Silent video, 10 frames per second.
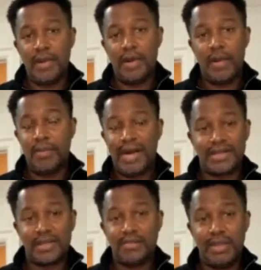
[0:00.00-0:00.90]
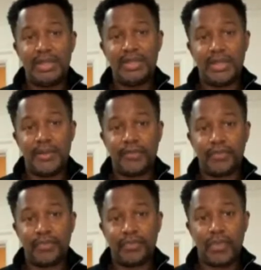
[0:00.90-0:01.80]
a possibility
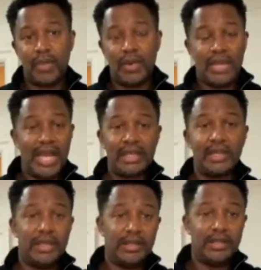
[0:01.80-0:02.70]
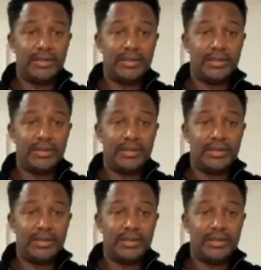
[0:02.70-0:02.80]
or a likelihood.